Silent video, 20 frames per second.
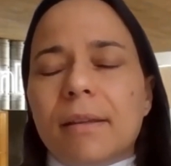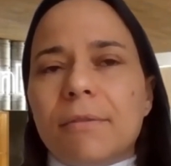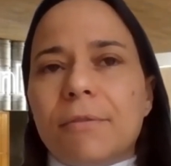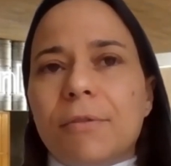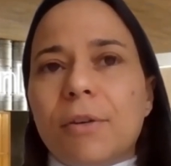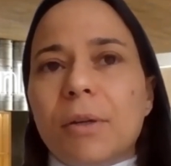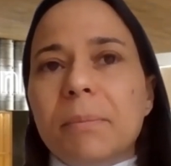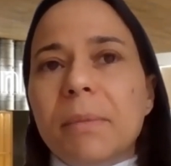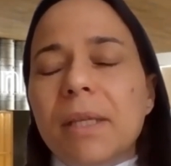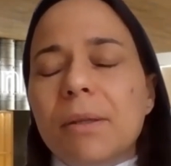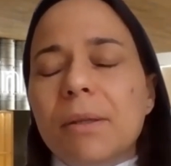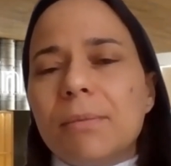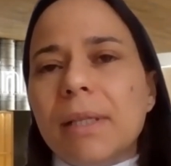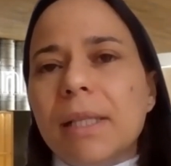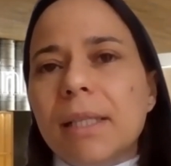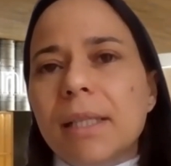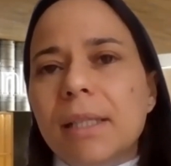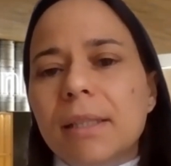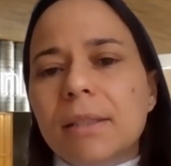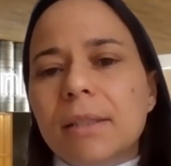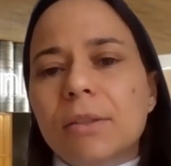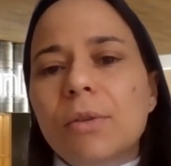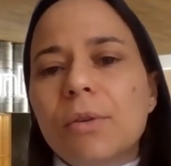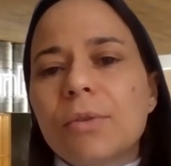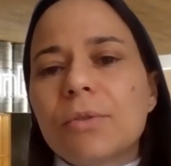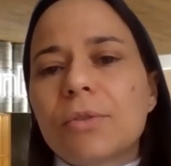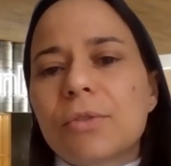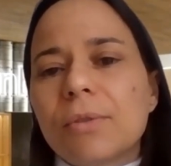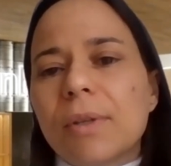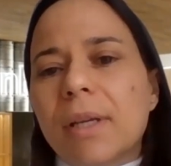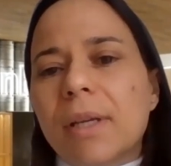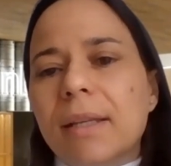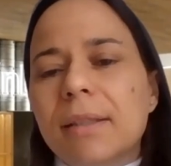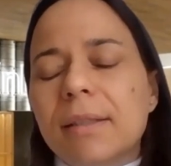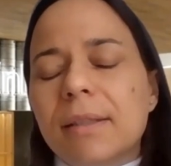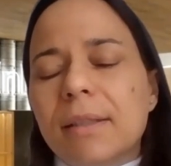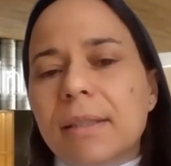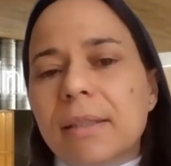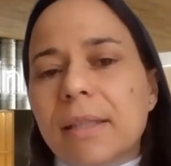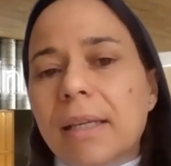for me, really, it goes
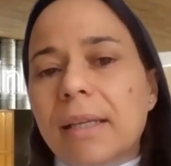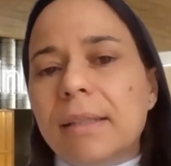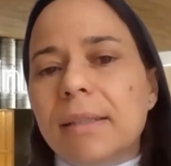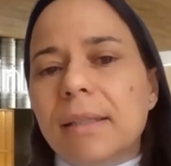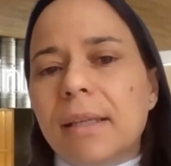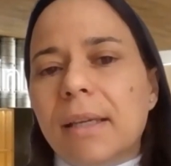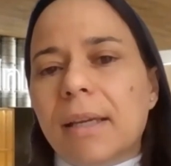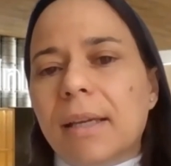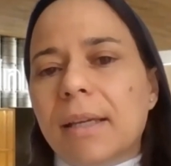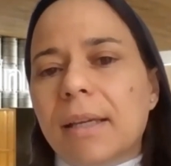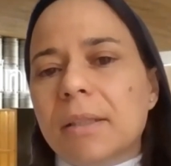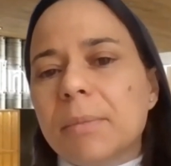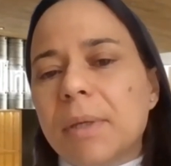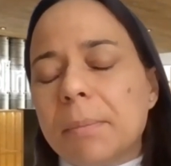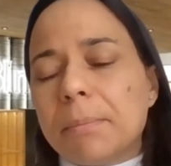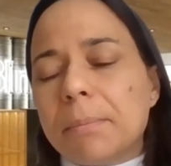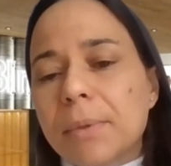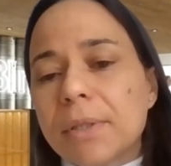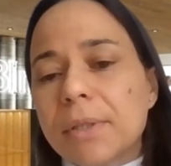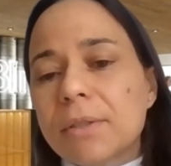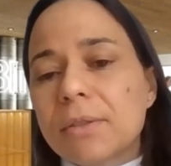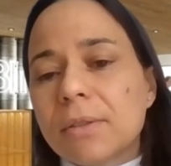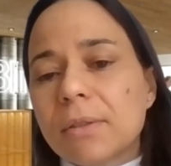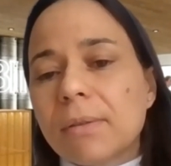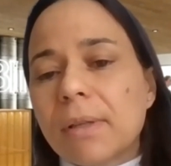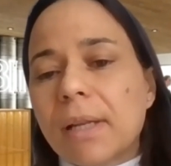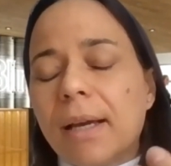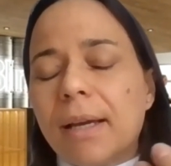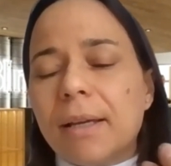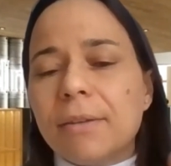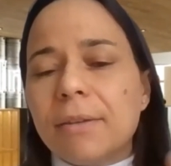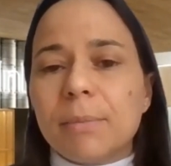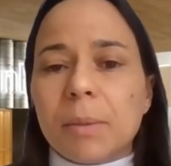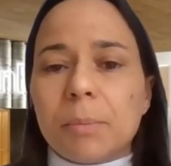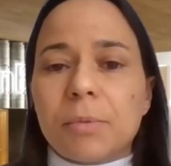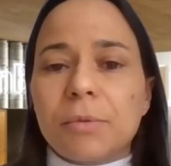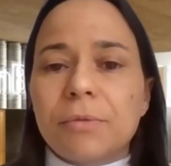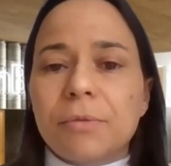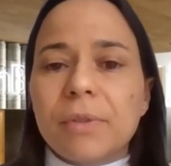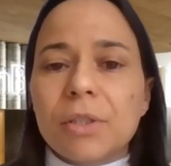together and hand in hand. My personal life, my
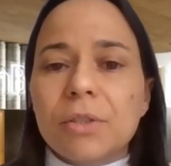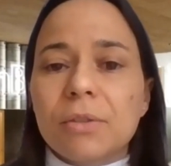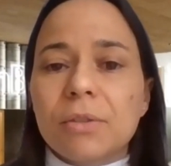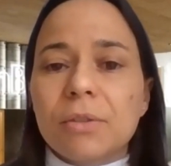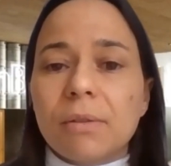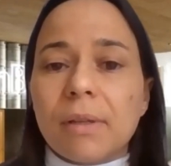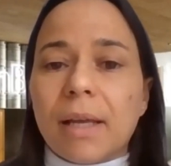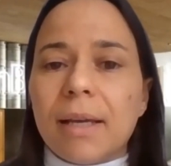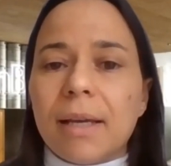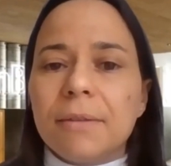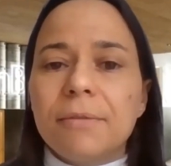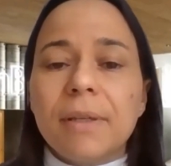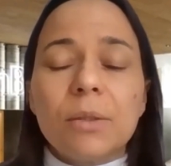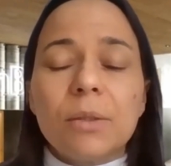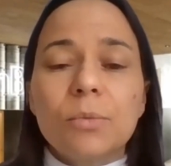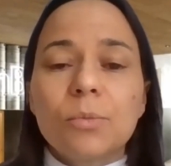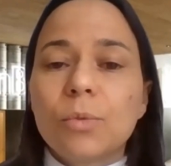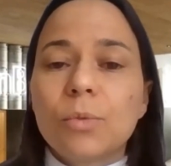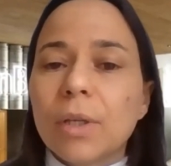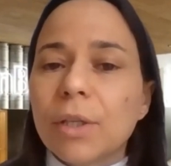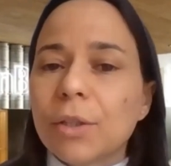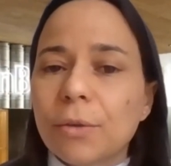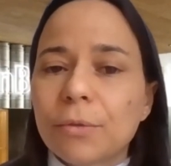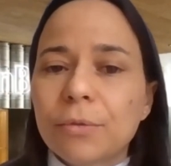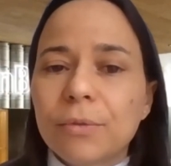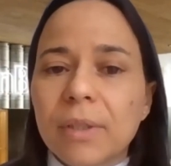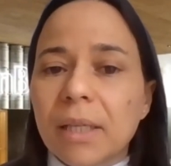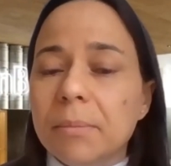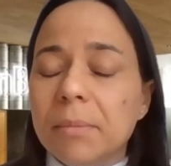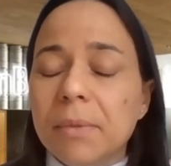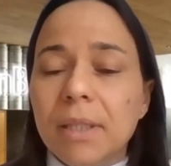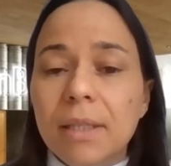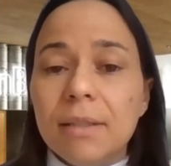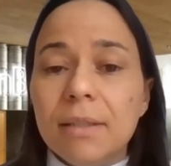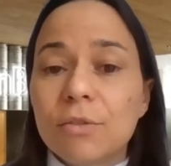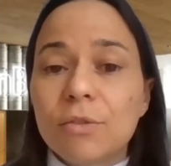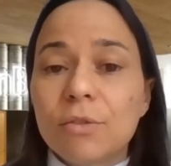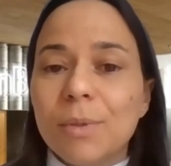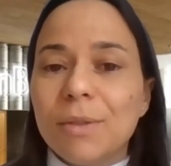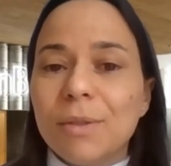professional life, and one of them
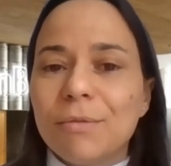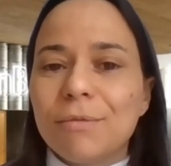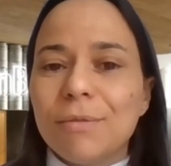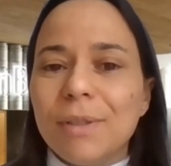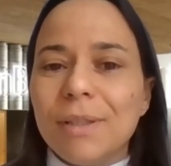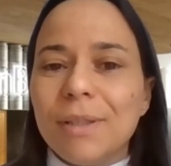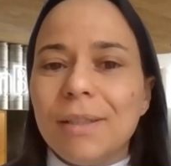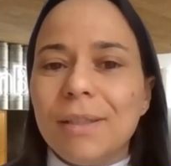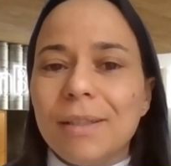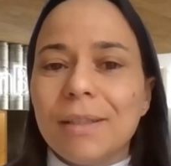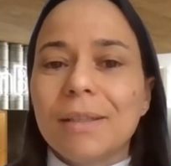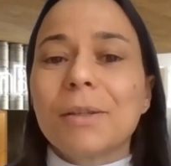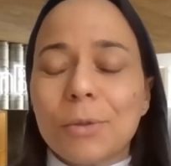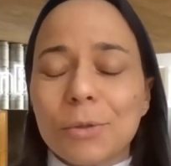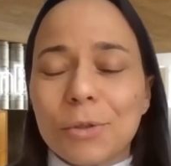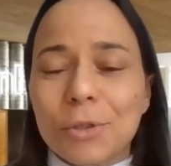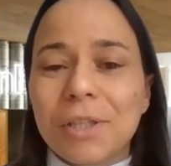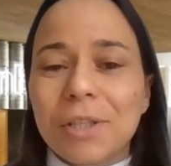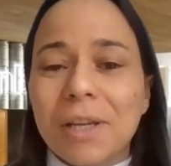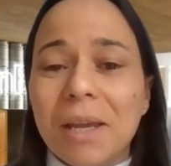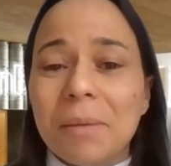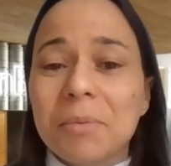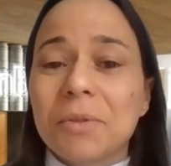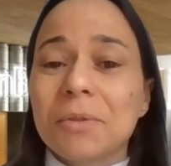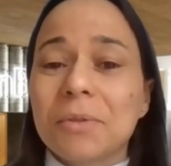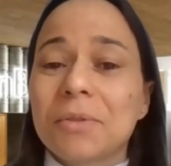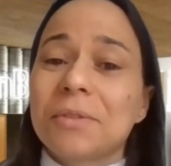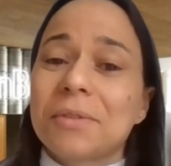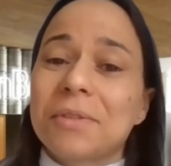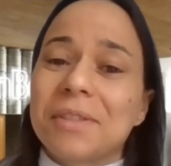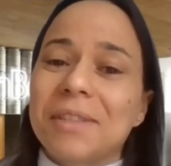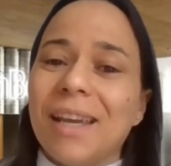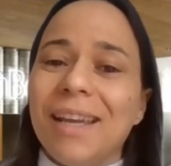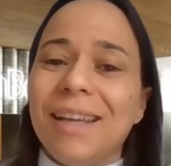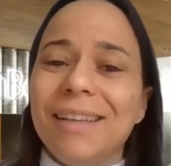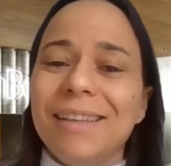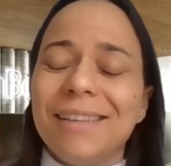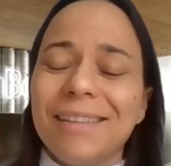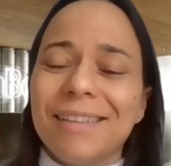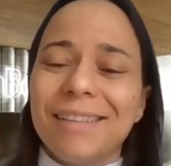needs to be in a good shape to
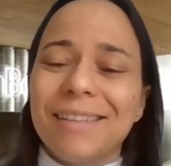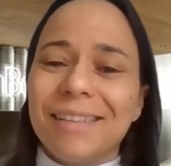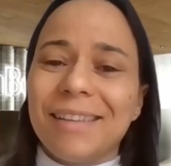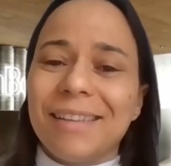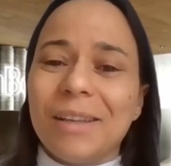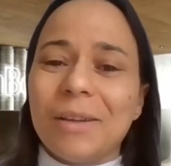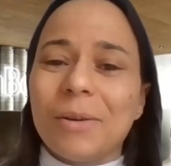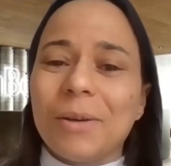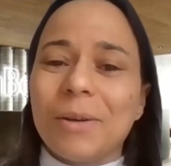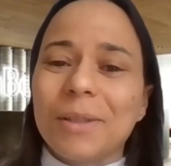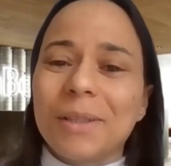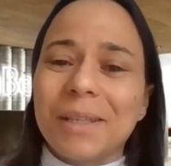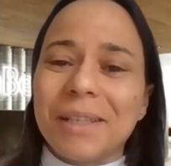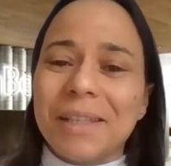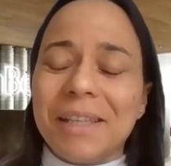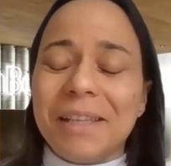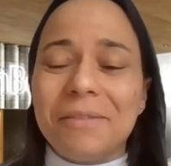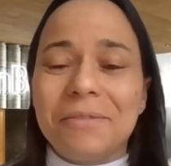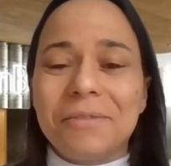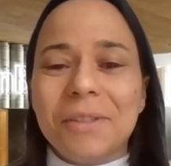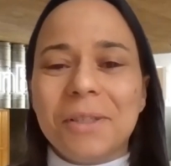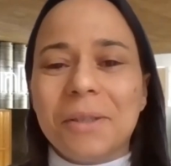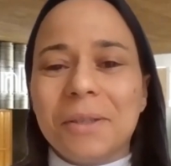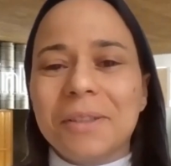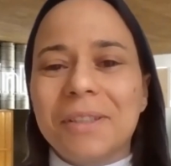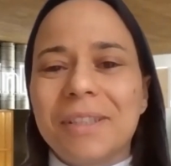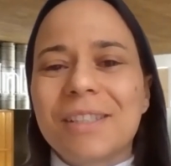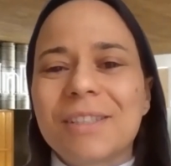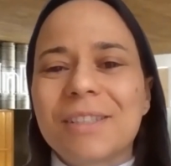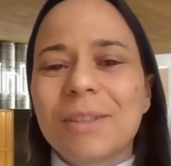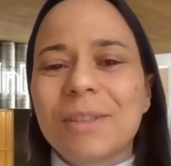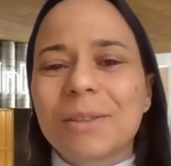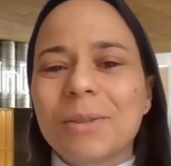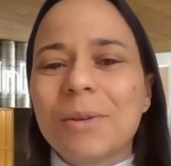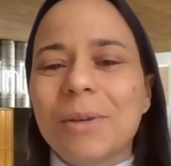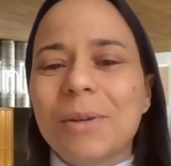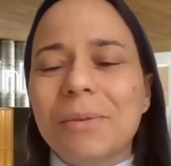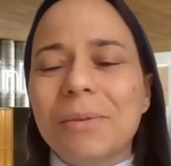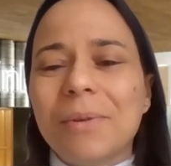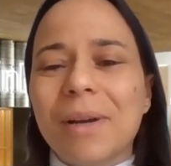sustain the other if the other is not
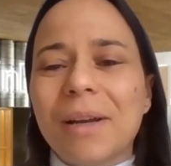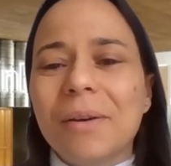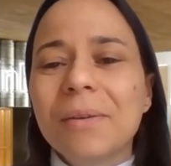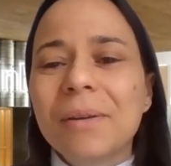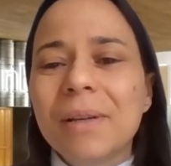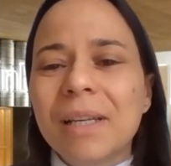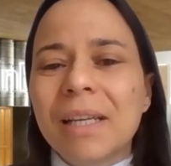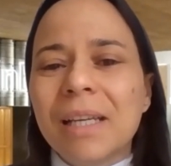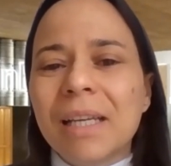going well.